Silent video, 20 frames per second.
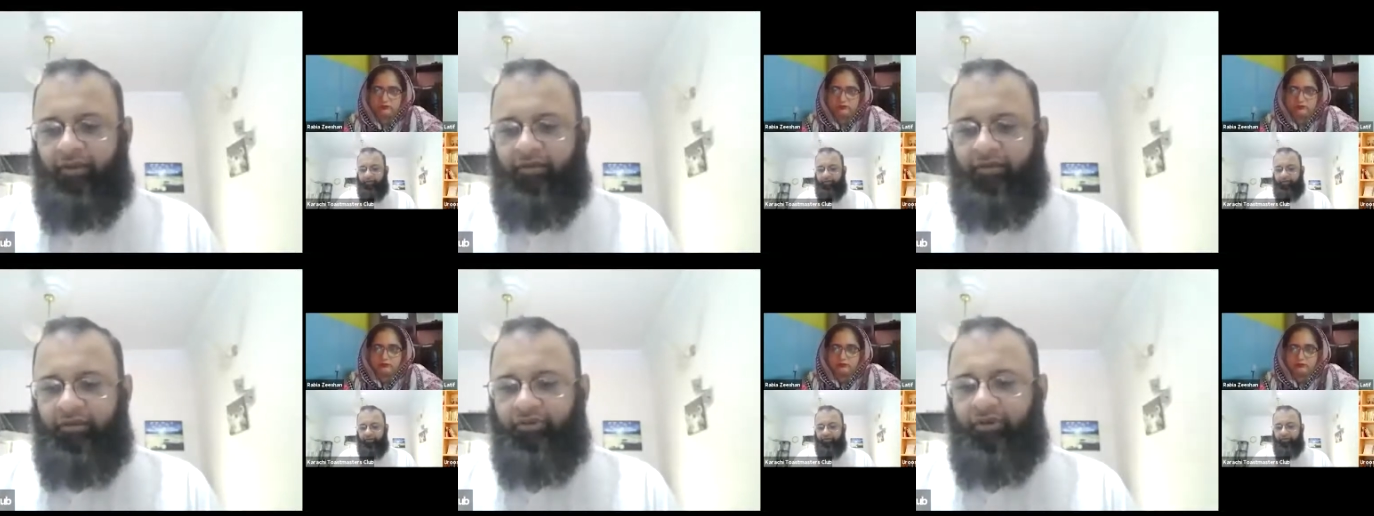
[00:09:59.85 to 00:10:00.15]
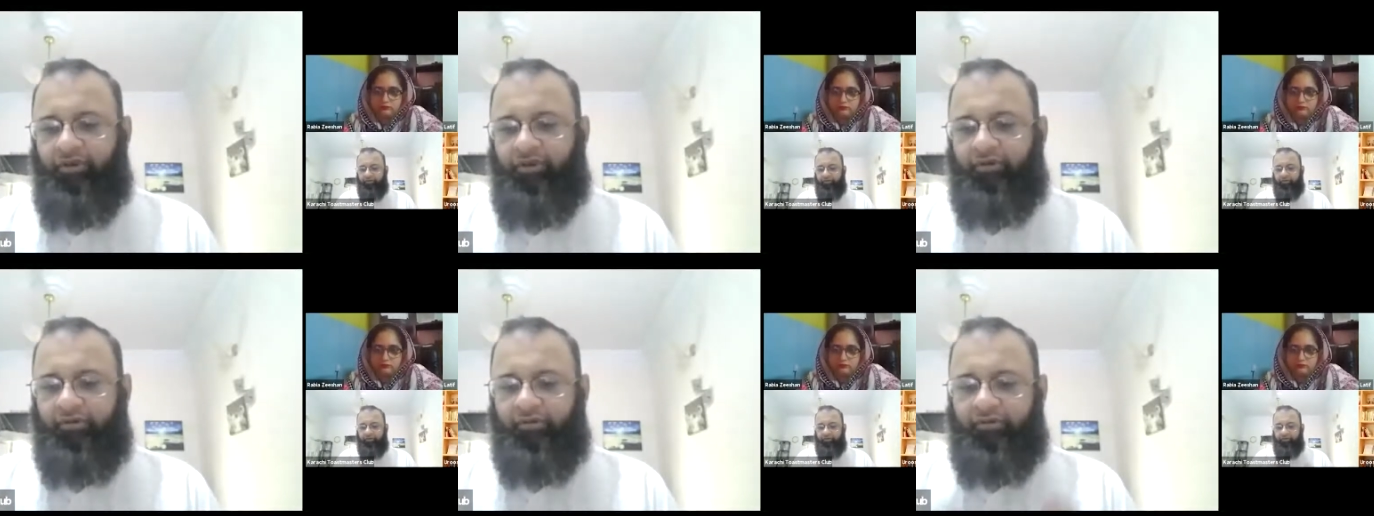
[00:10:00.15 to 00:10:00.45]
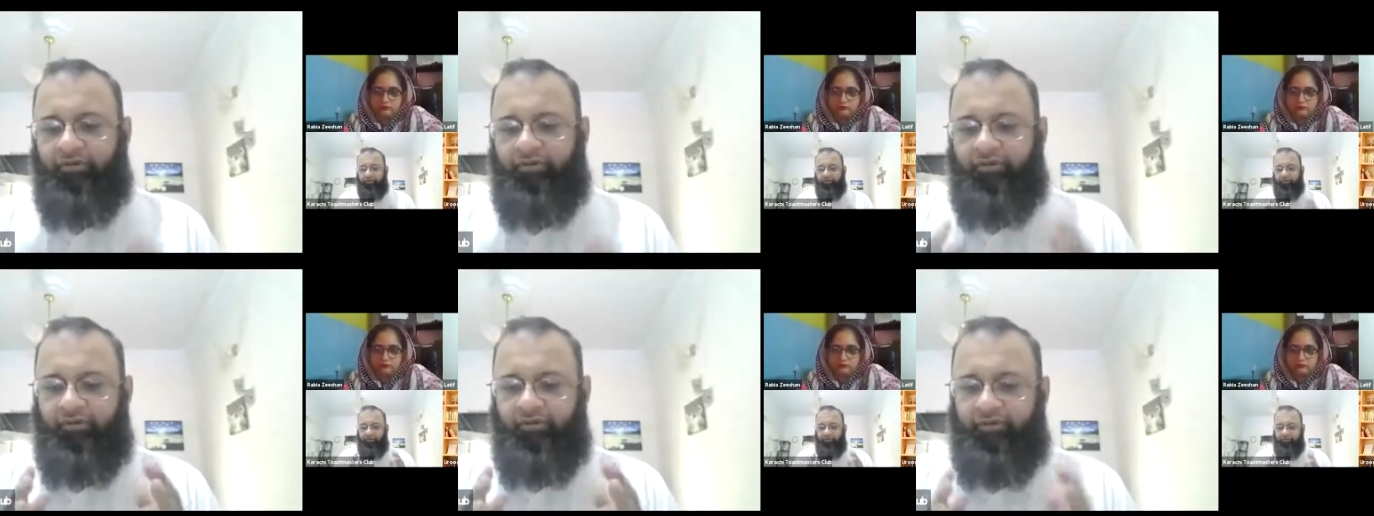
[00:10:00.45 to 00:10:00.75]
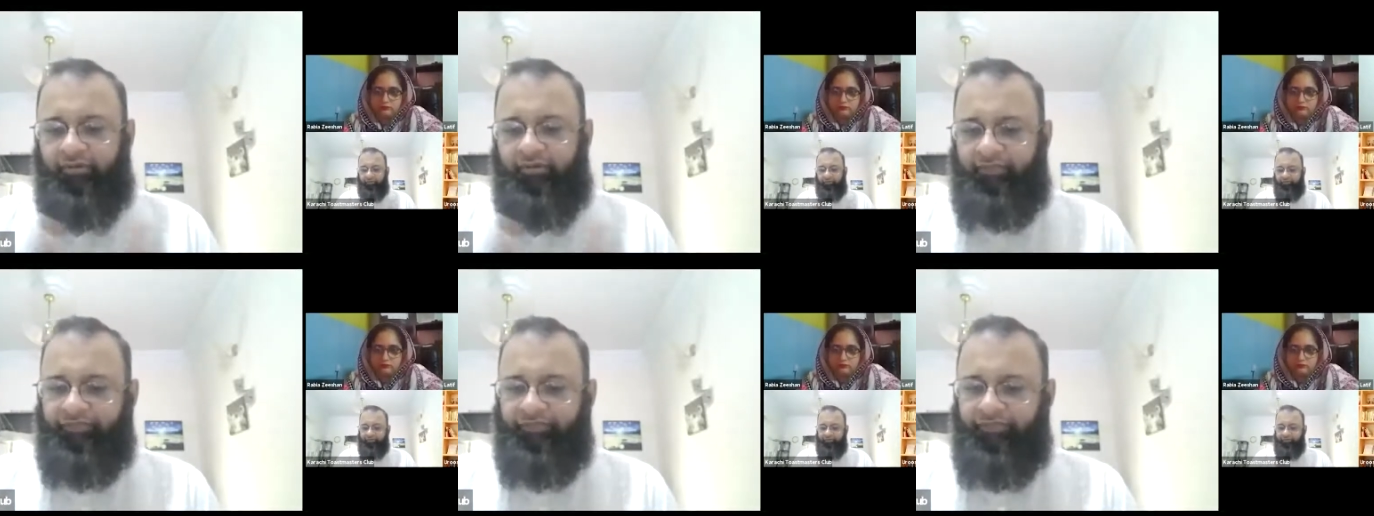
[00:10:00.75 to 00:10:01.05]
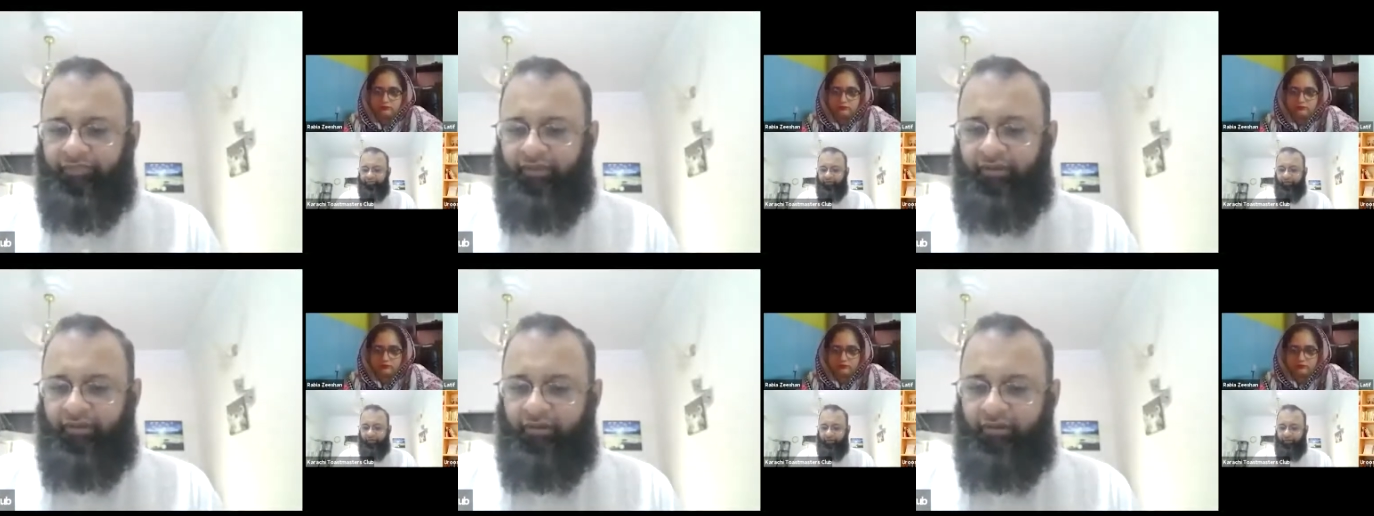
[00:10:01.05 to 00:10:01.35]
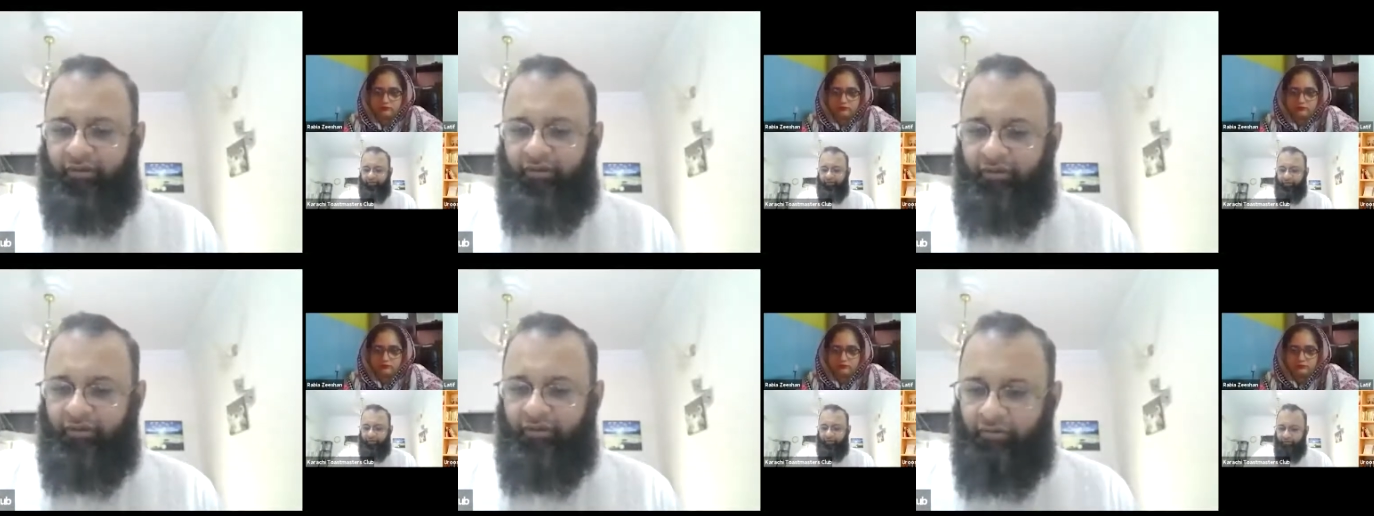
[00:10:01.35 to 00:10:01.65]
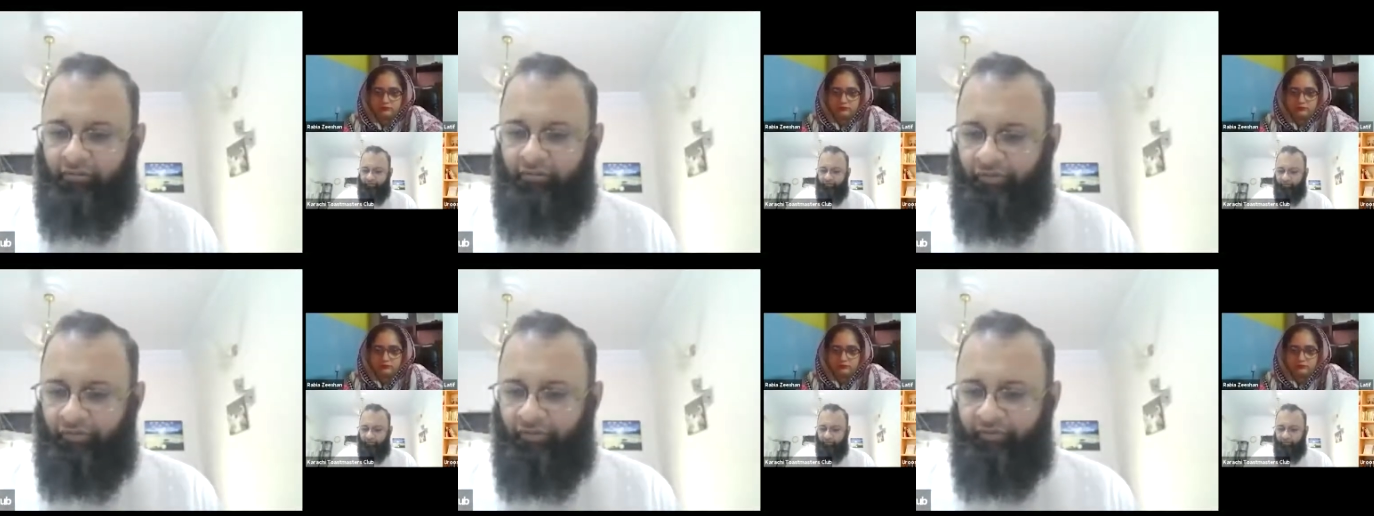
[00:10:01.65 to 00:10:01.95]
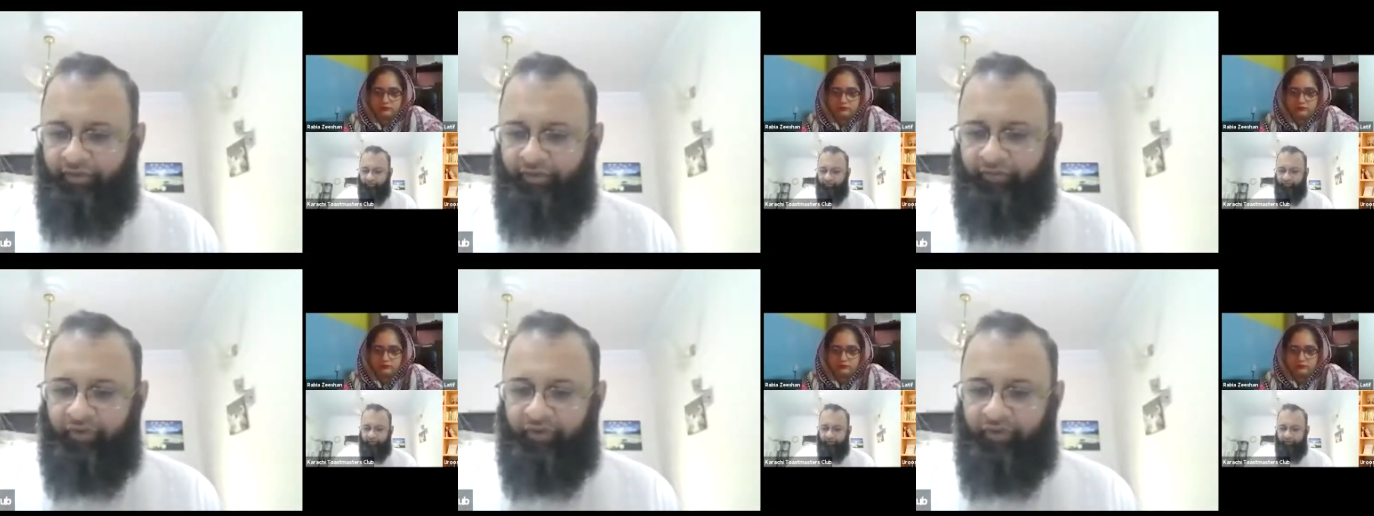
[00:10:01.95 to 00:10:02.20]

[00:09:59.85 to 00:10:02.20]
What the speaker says: So moving